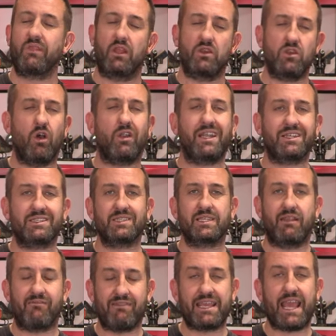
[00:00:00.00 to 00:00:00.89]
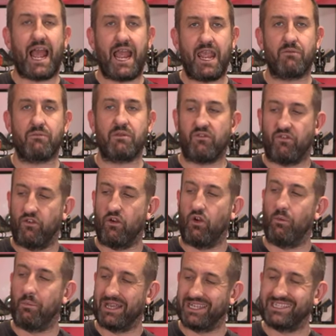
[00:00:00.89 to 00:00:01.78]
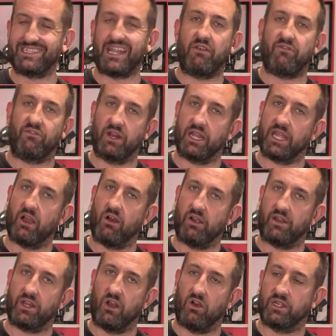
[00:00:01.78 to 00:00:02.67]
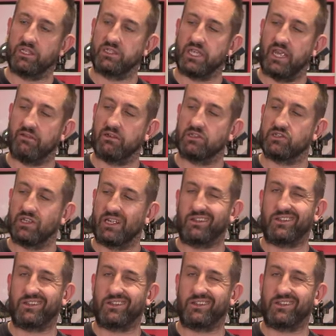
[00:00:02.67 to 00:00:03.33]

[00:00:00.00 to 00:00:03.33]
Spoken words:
not necessarily aiming for, but it's definitely i9 territory.